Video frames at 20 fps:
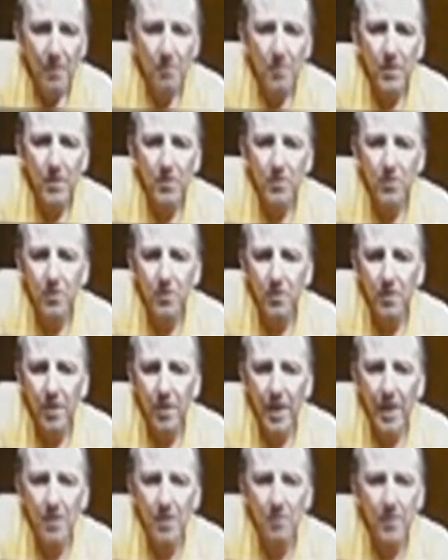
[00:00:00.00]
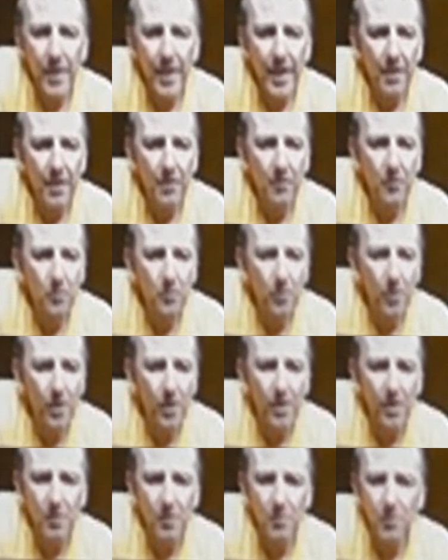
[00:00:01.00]
How much? How many years'
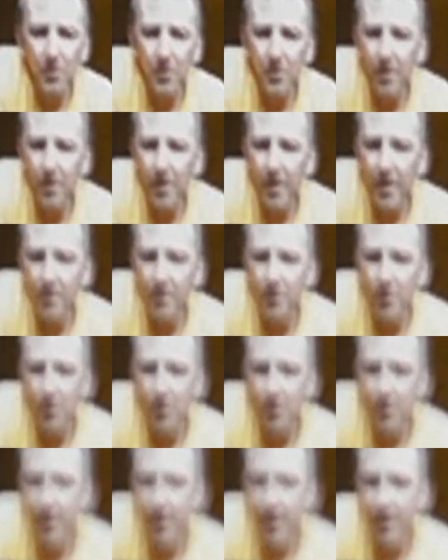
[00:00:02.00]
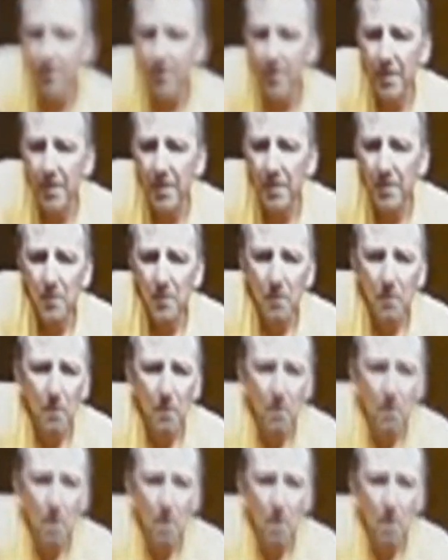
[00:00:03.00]
work would you say you've got down there?